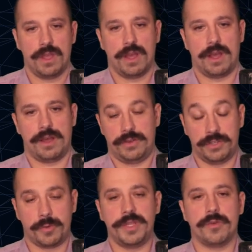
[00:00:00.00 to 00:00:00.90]
an
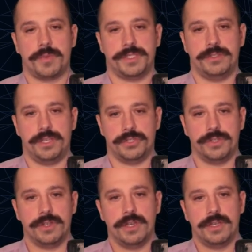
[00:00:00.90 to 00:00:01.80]
intermediate representation
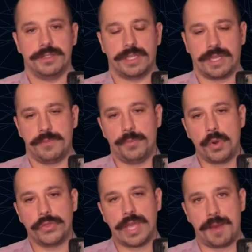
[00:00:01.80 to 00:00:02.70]
that can
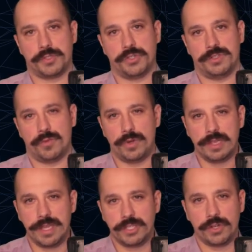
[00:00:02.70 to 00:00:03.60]
both capture the
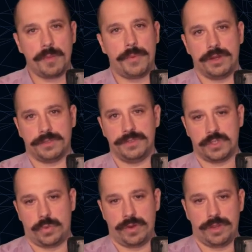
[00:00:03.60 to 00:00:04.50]
relational part of this
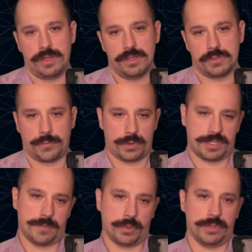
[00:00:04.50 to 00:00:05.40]
query. So for
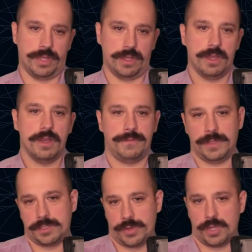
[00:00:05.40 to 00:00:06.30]
example, the
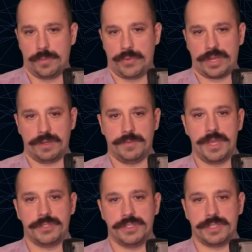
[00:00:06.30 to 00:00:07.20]
filtering on pregnant
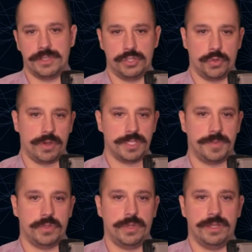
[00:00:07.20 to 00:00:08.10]
patients and the joins
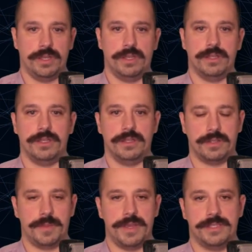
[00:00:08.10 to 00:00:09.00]
between the
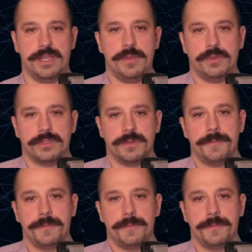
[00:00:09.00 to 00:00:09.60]
3 base tables,